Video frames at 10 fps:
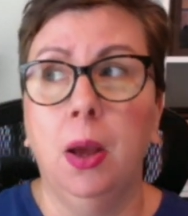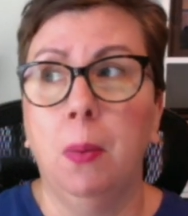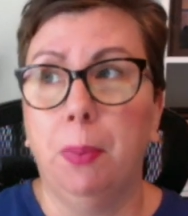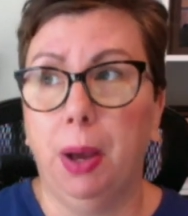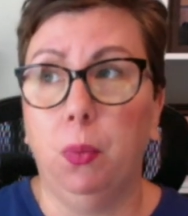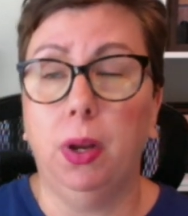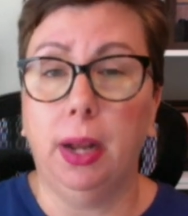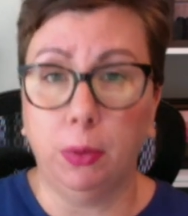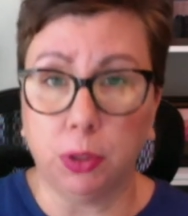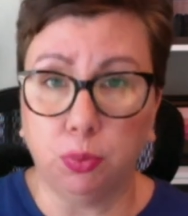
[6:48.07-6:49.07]
But when
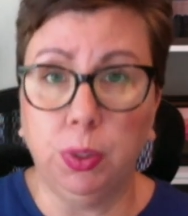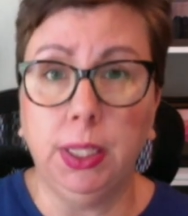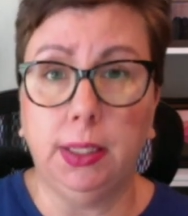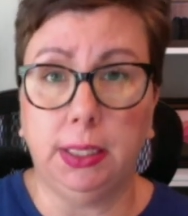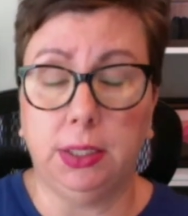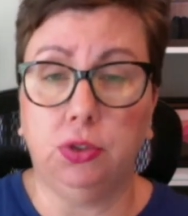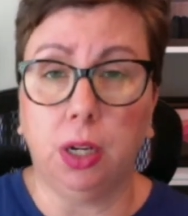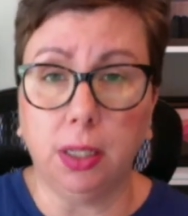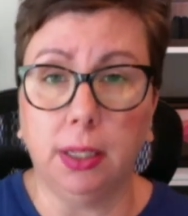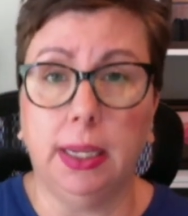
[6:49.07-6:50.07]
I was really
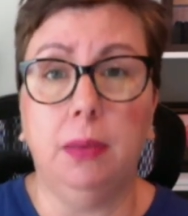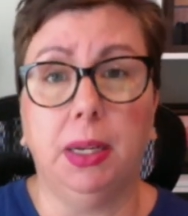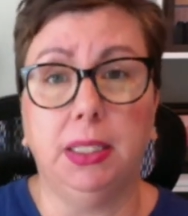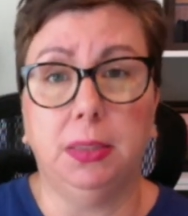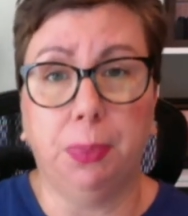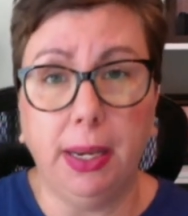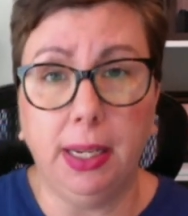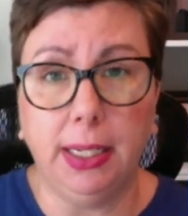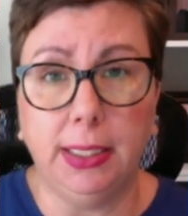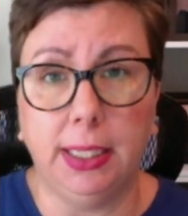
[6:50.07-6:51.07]
struggling in my
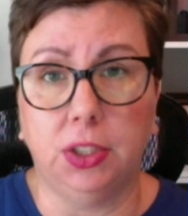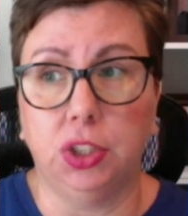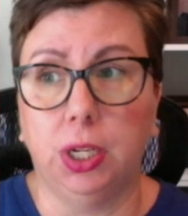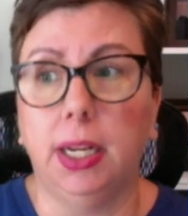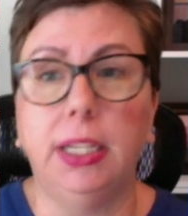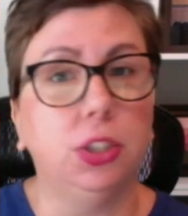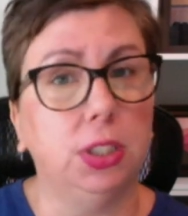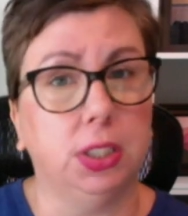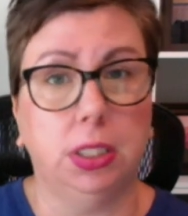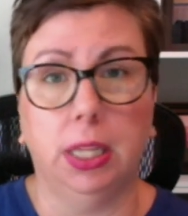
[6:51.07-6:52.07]
spending addiction, it
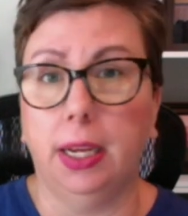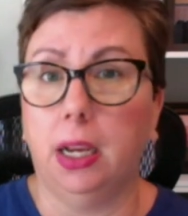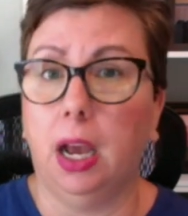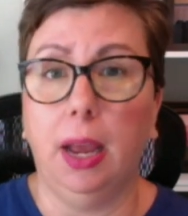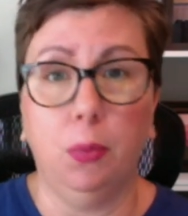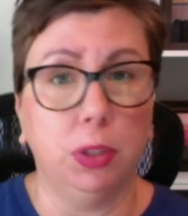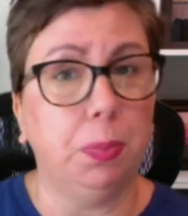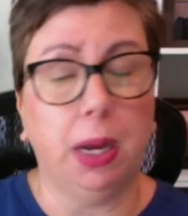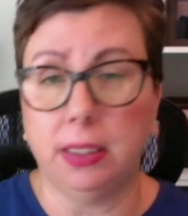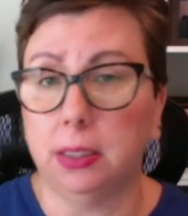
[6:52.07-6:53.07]
just like I was
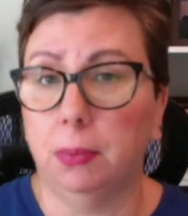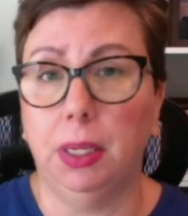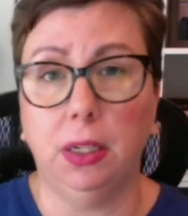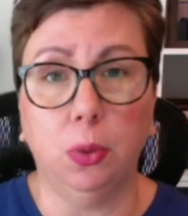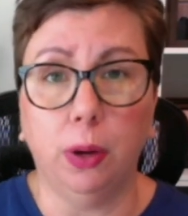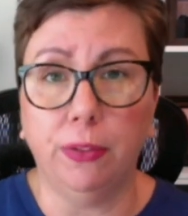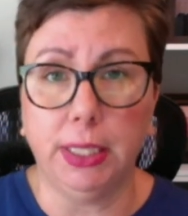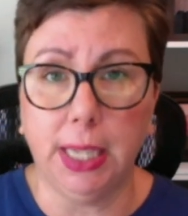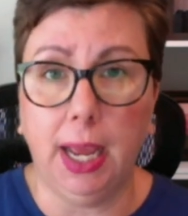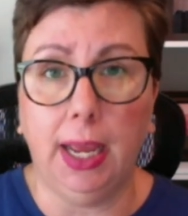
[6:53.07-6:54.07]
buying something new every
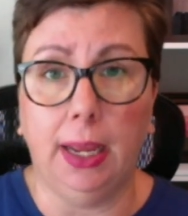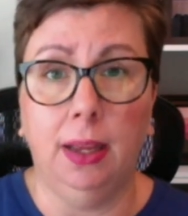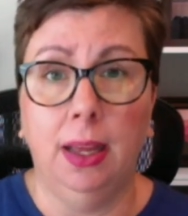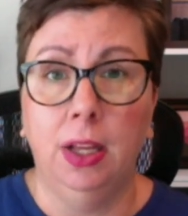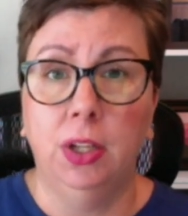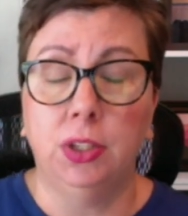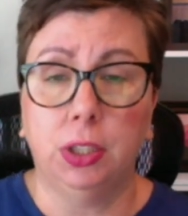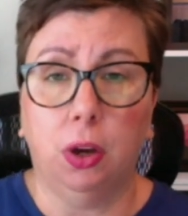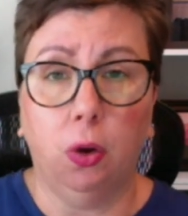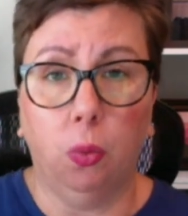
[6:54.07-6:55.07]
day.
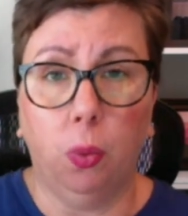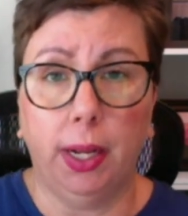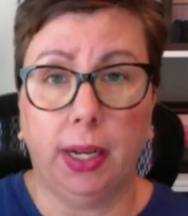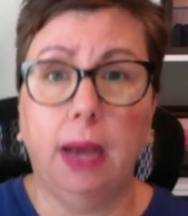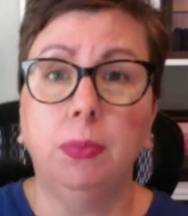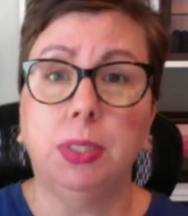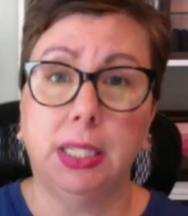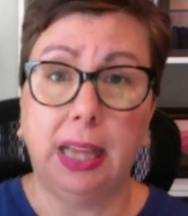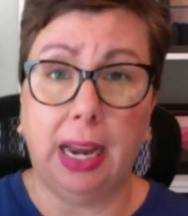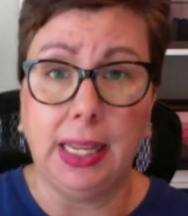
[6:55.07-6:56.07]
So when it comes
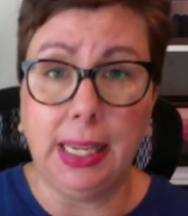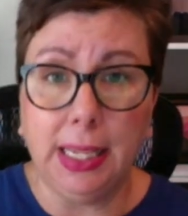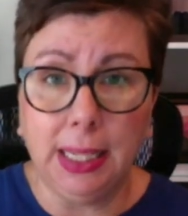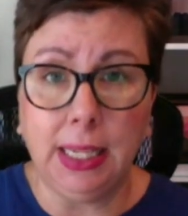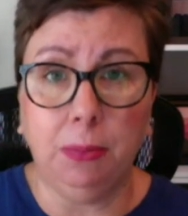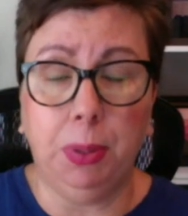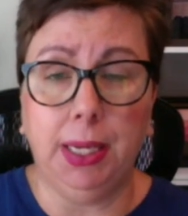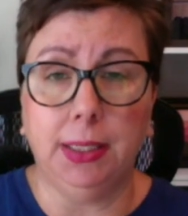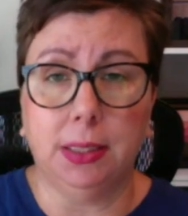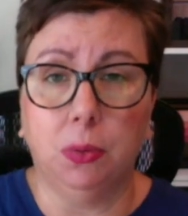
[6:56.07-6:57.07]
to that healing
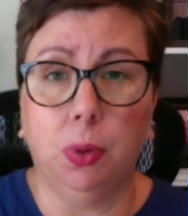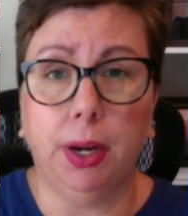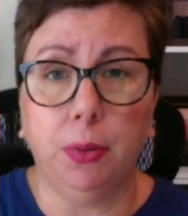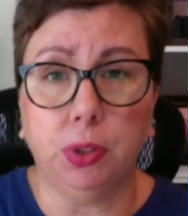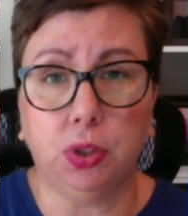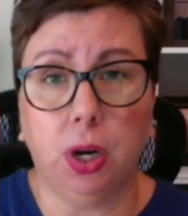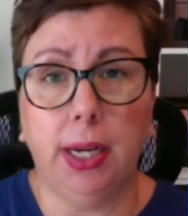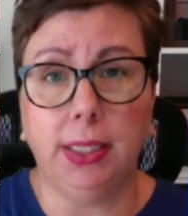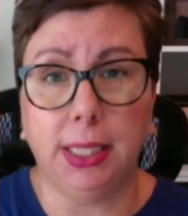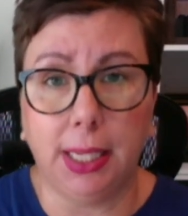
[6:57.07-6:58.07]
piece and what I was
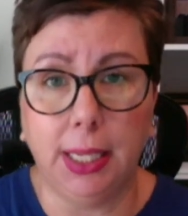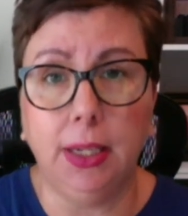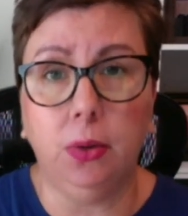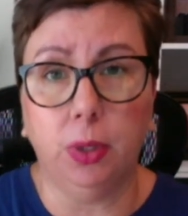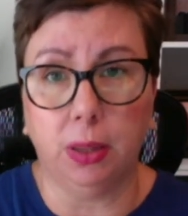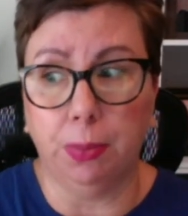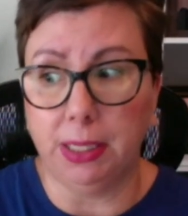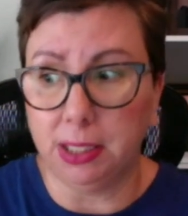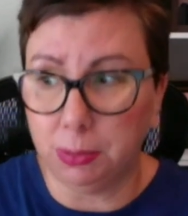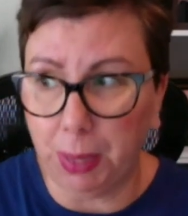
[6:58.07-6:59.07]
trying to heal with my
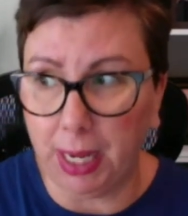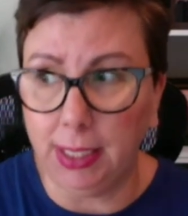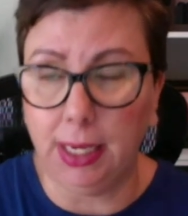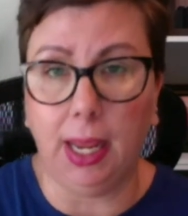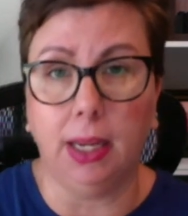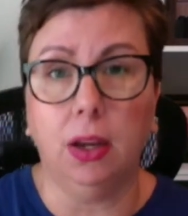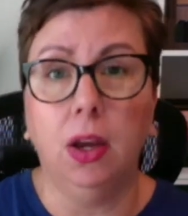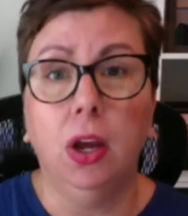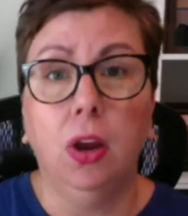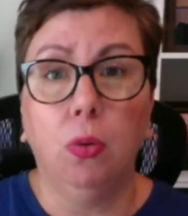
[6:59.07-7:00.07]
spending,
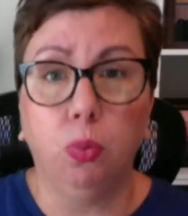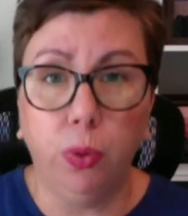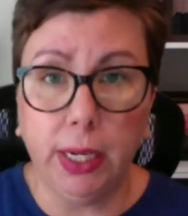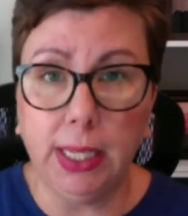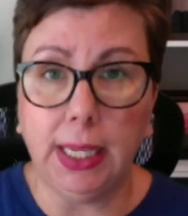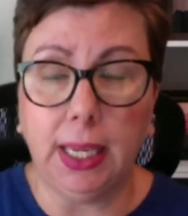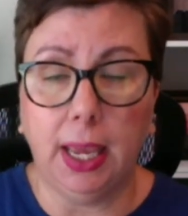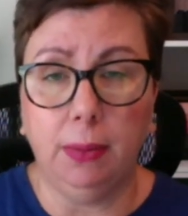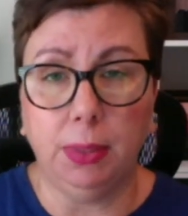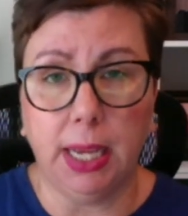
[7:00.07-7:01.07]
really
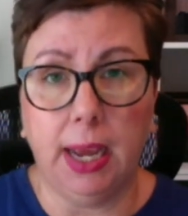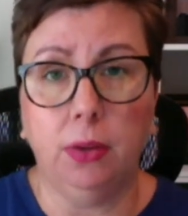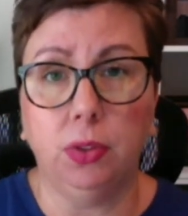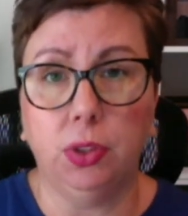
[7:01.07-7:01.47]
came down